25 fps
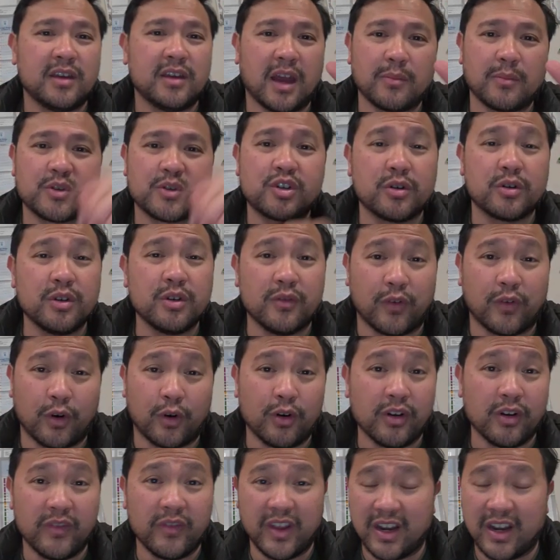I'm sure you've
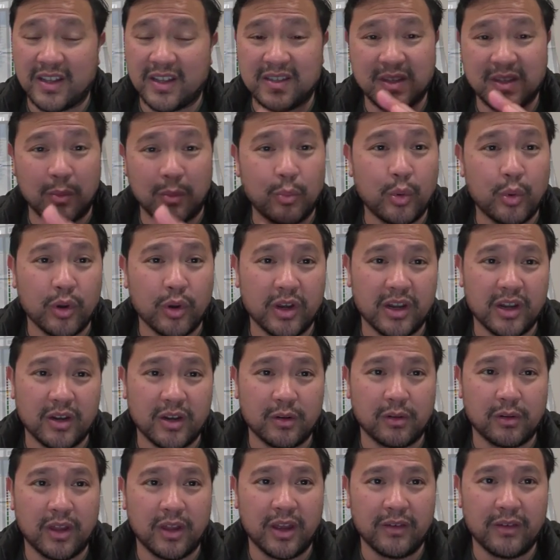heard of it at some point in
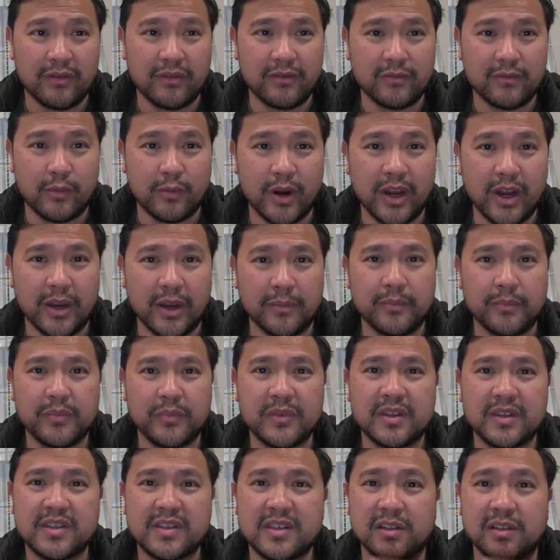your life, right?
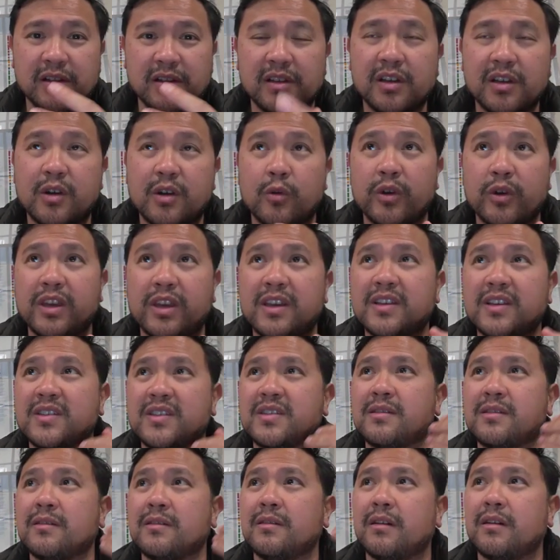
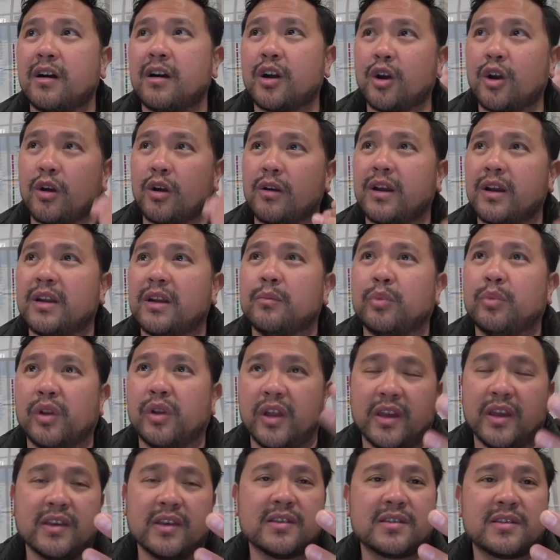Soliloquies occur in
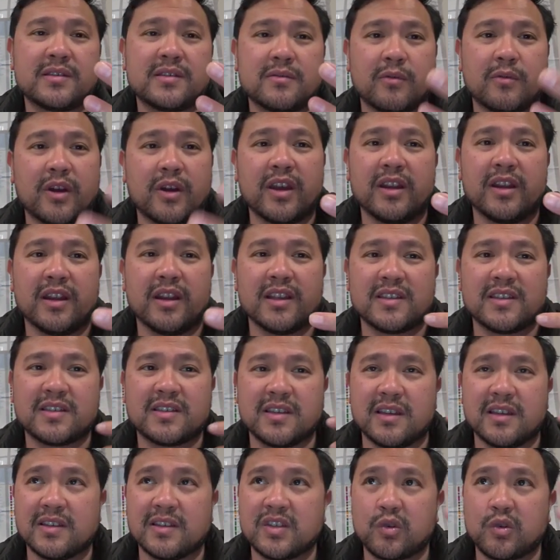plays, right? It's
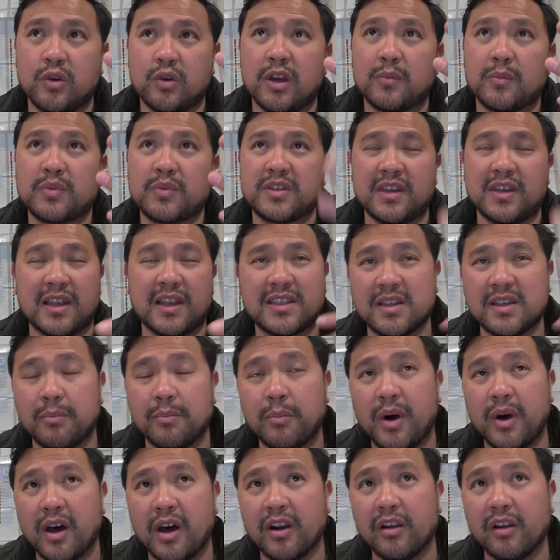in scripts. It's a
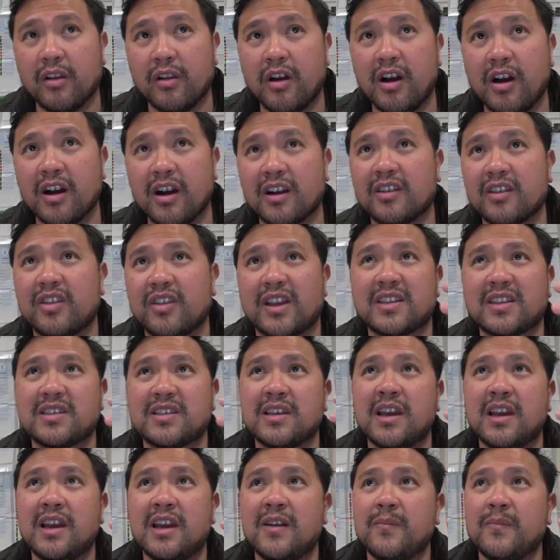monologue that's
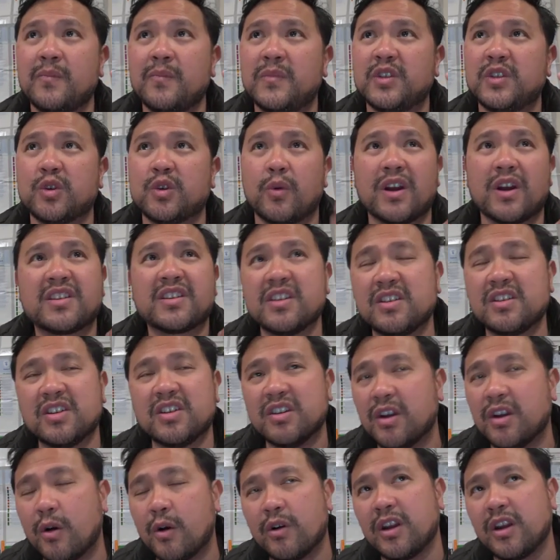directed
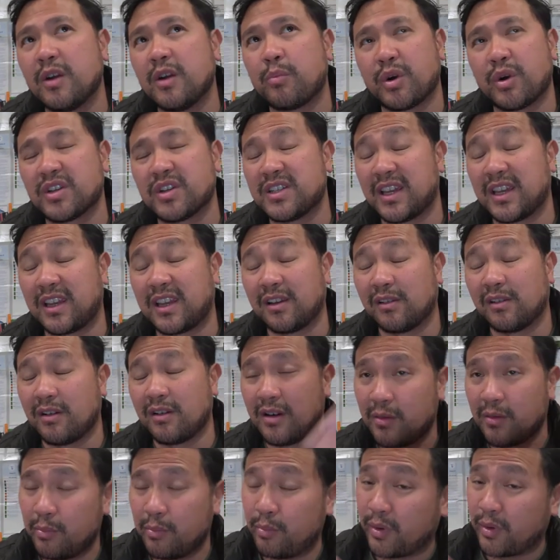to no one in
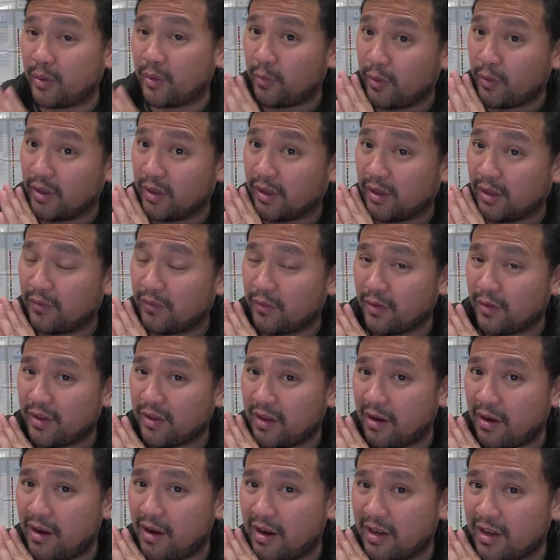particular, but really for
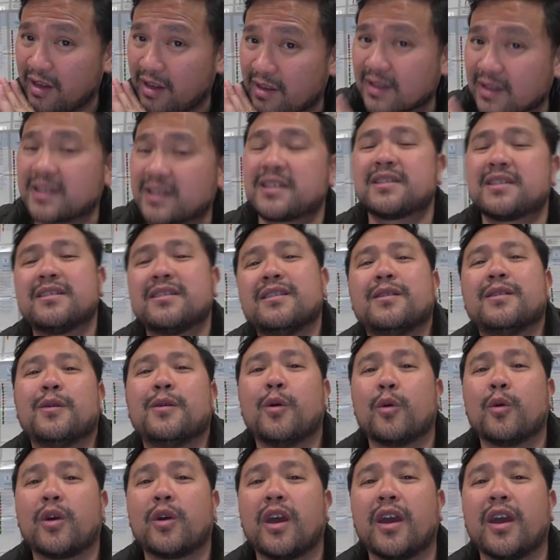the audience,
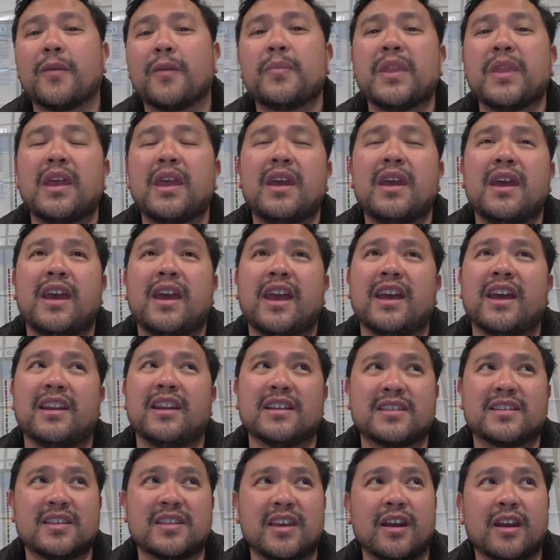okay? And
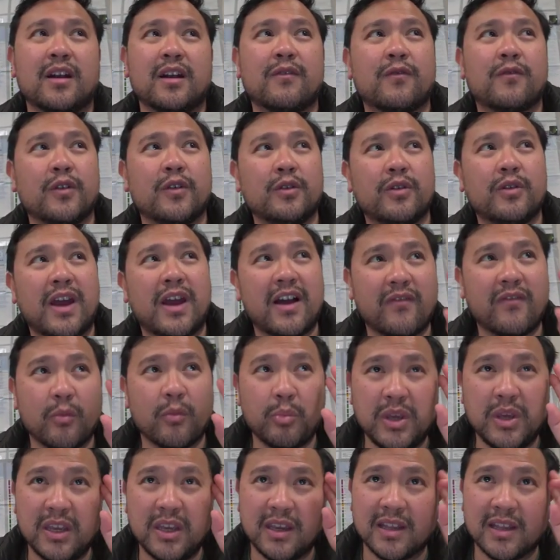it's there for you to have a
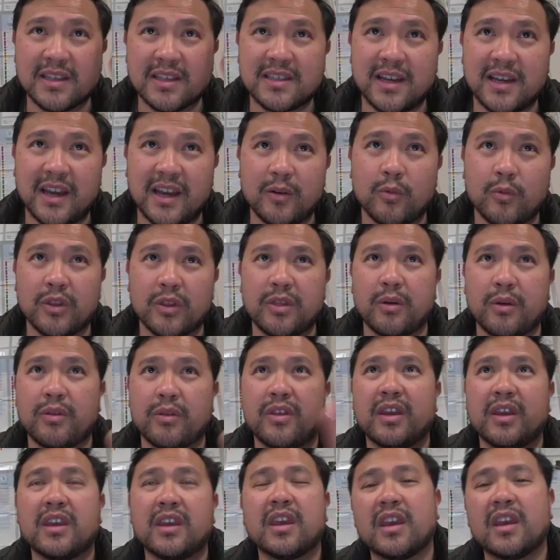peek inside what they're
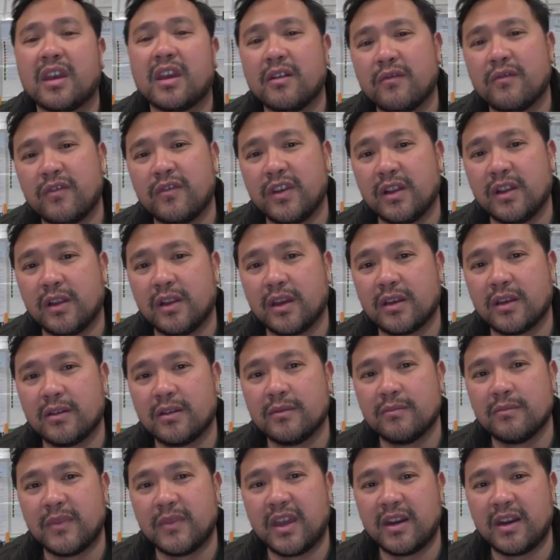thinking and feeling.
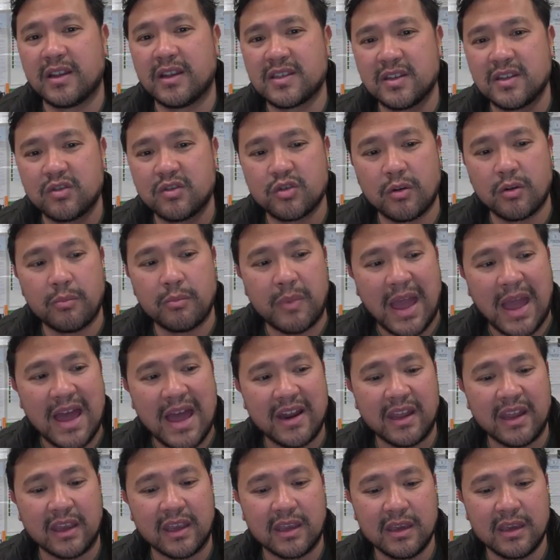And it's a
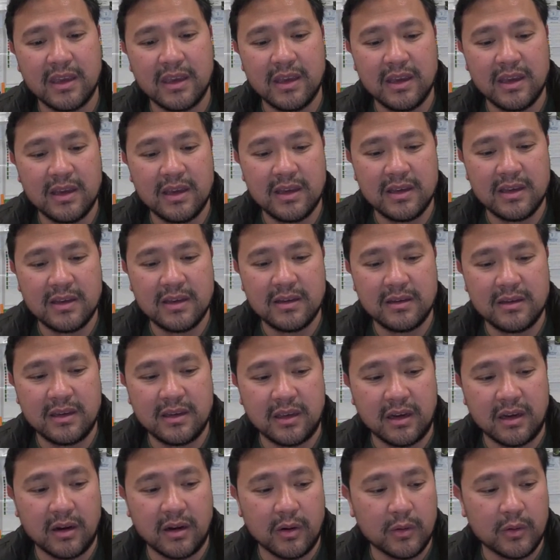dramatic,
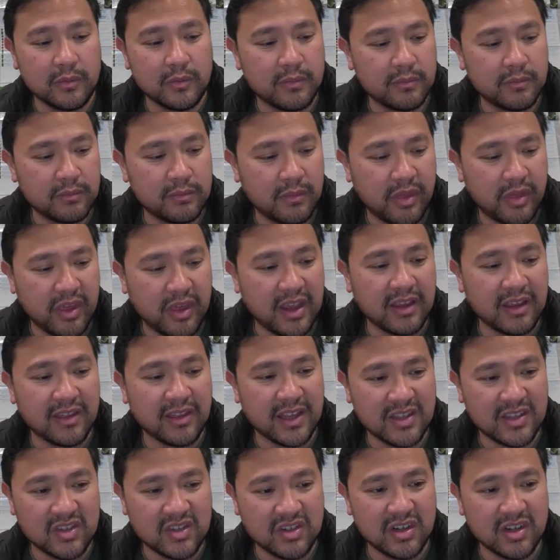thing
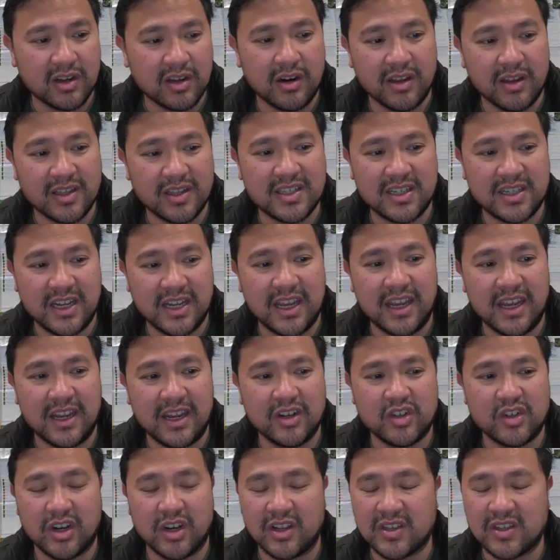that's done on
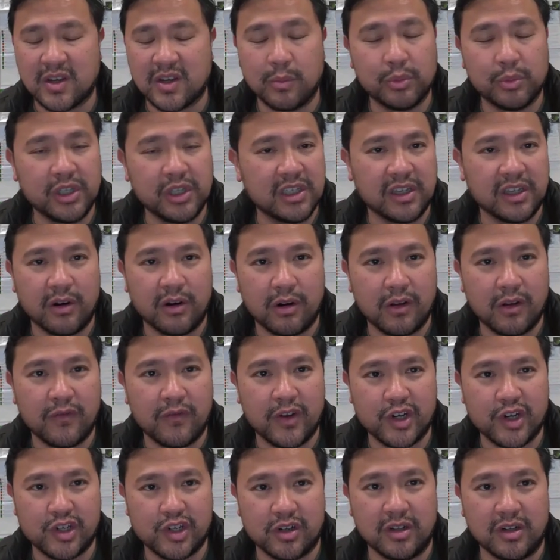stage and it's completely
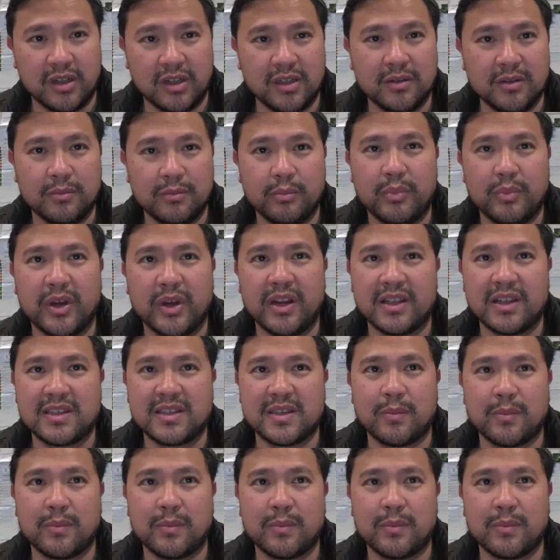artificial, but it's